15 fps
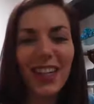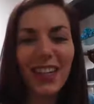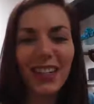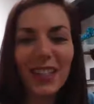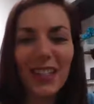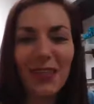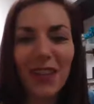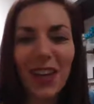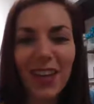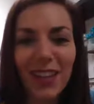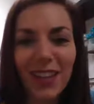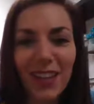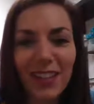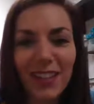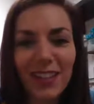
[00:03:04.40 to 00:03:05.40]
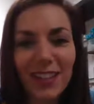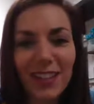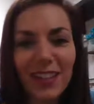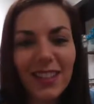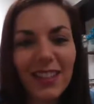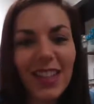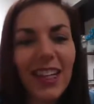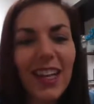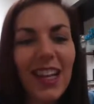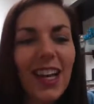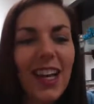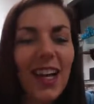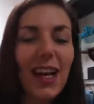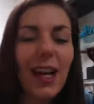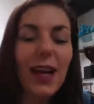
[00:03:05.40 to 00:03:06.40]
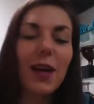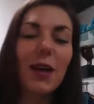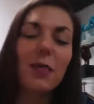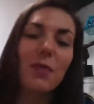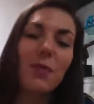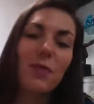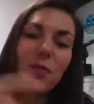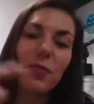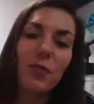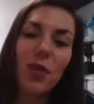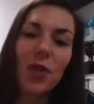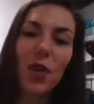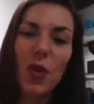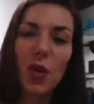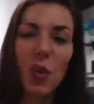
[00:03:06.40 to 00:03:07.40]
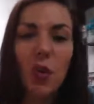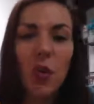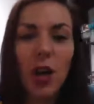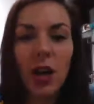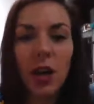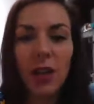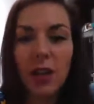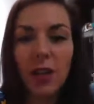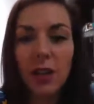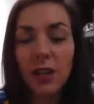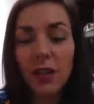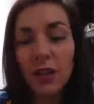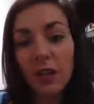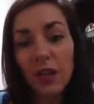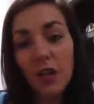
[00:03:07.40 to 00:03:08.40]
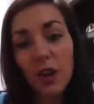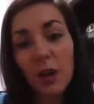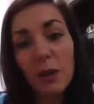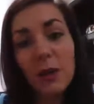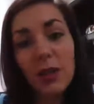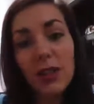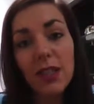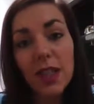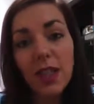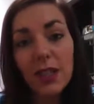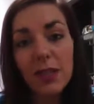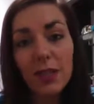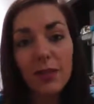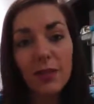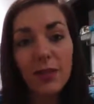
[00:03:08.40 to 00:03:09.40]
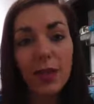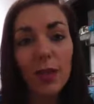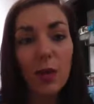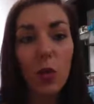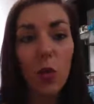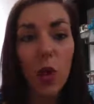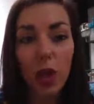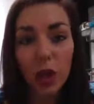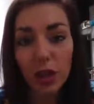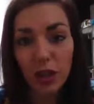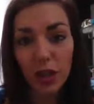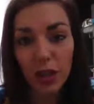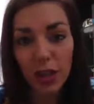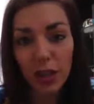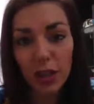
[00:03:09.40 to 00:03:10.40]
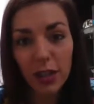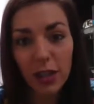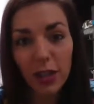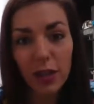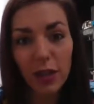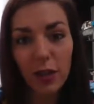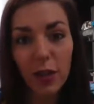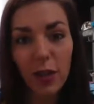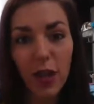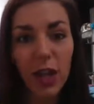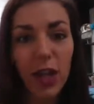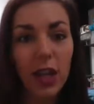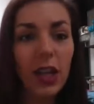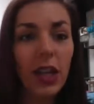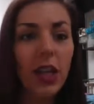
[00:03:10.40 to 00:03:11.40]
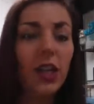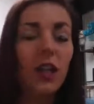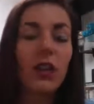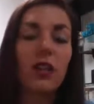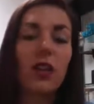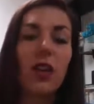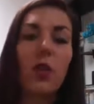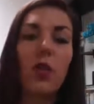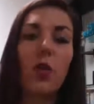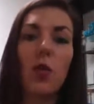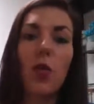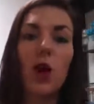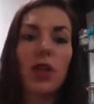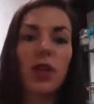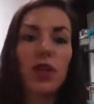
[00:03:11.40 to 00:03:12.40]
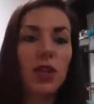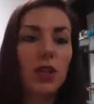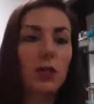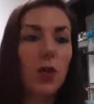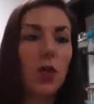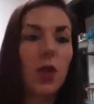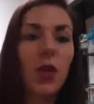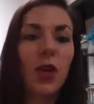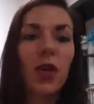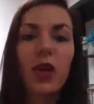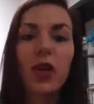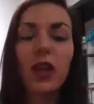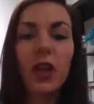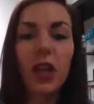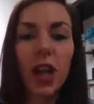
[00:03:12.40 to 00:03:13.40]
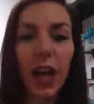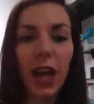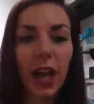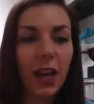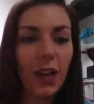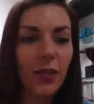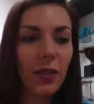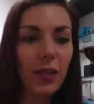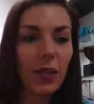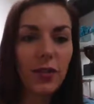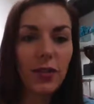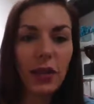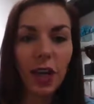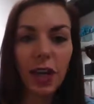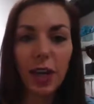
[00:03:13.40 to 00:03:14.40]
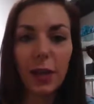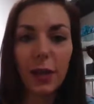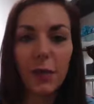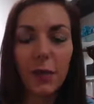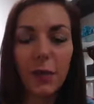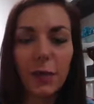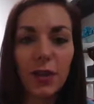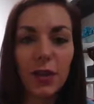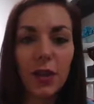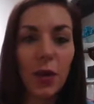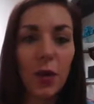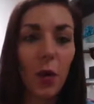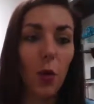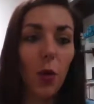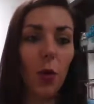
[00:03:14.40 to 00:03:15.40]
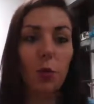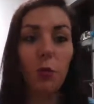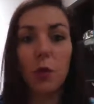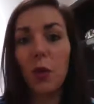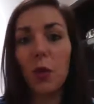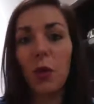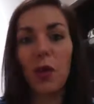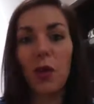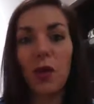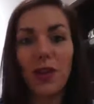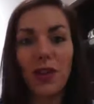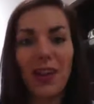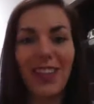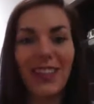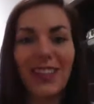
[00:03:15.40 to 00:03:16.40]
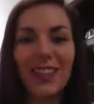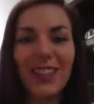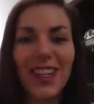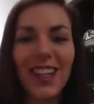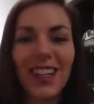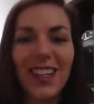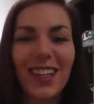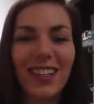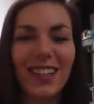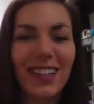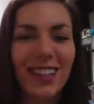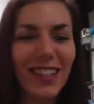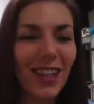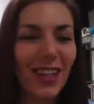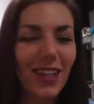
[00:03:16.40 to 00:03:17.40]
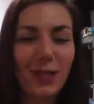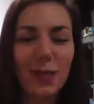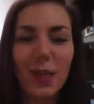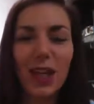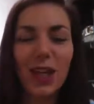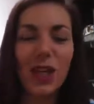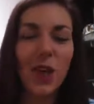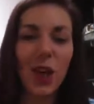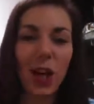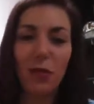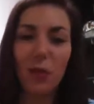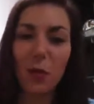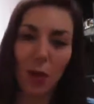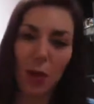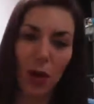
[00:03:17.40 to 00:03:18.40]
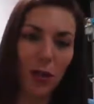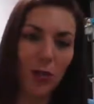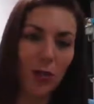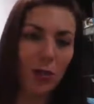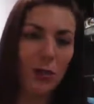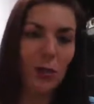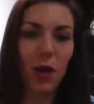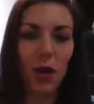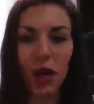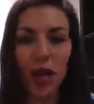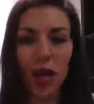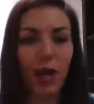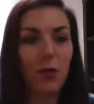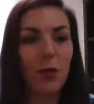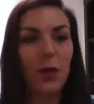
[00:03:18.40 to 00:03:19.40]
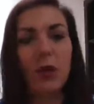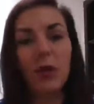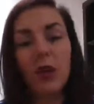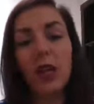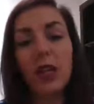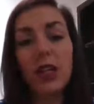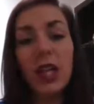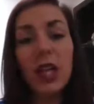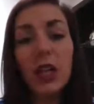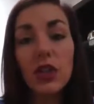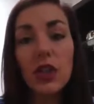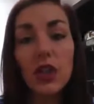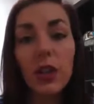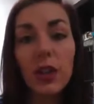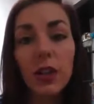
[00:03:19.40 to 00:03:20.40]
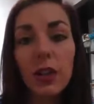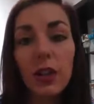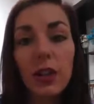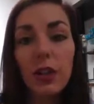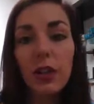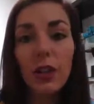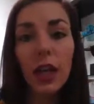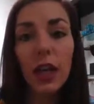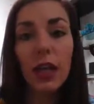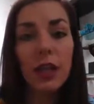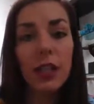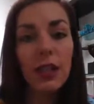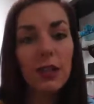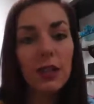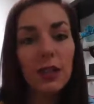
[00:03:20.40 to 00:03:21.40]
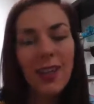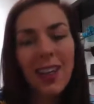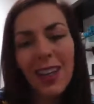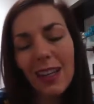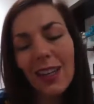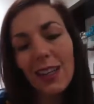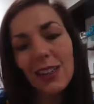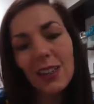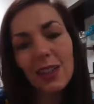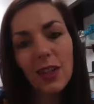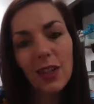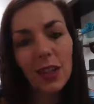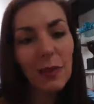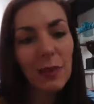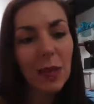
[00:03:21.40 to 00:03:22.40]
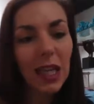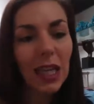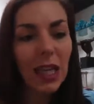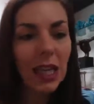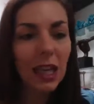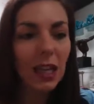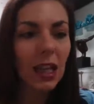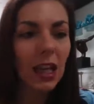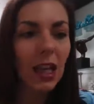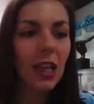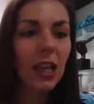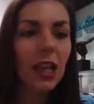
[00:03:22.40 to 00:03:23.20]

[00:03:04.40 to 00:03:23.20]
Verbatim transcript: see in my clients. Um, one, you're obsessively watching, okay? So watching porn a handful of times or more, right, does not necessarily mean you have a problem or a habit or an addiction. Okay, that doesn't necessarily mean anything.